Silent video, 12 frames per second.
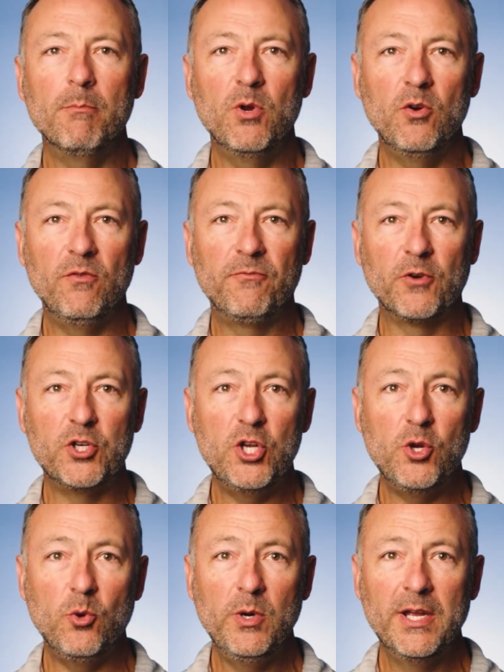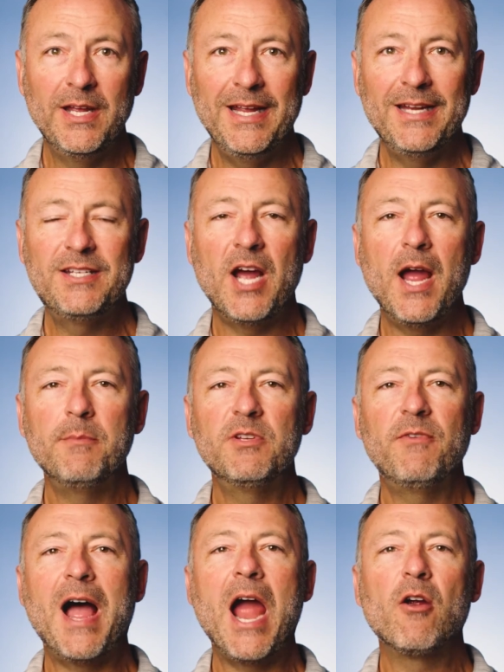move for you in times of
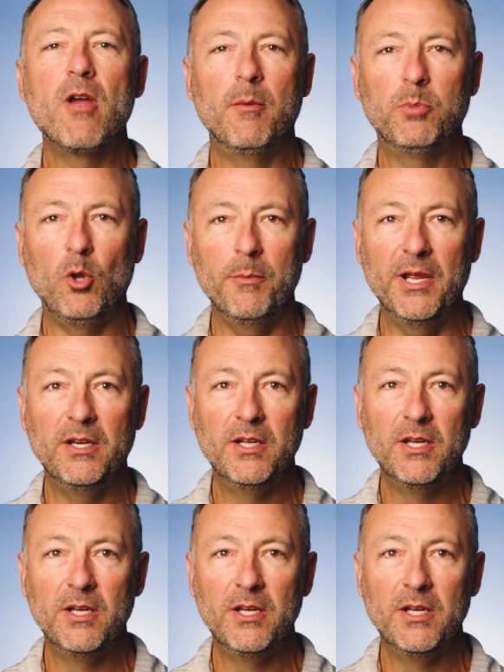higher unemployment.